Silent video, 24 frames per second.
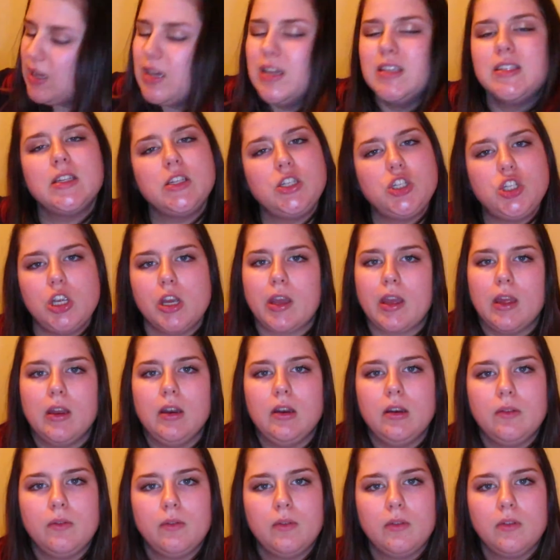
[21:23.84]
is a
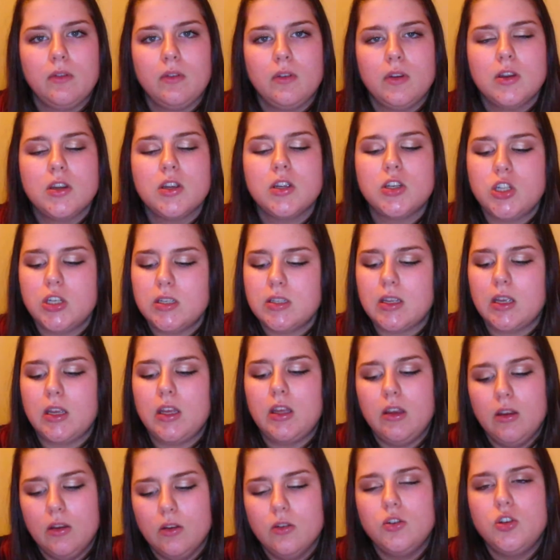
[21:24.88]
chicken. She's a
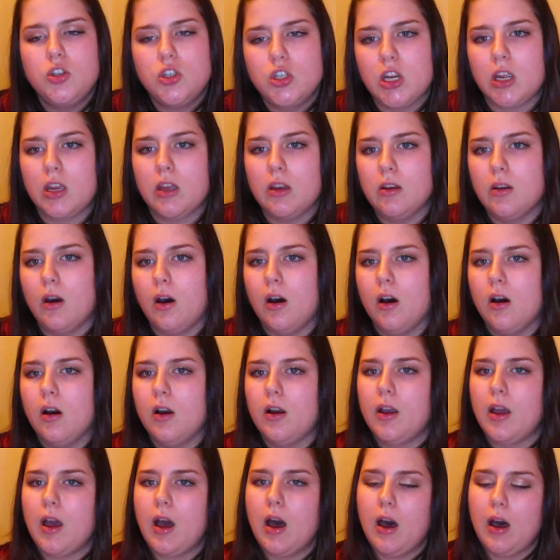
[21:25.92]
huge chicken
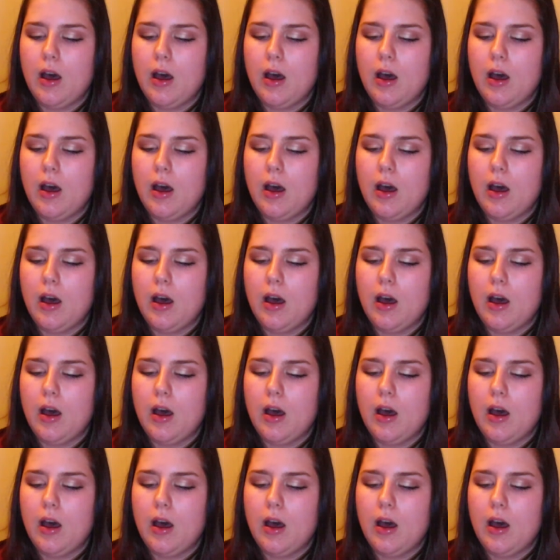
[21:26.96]
dog.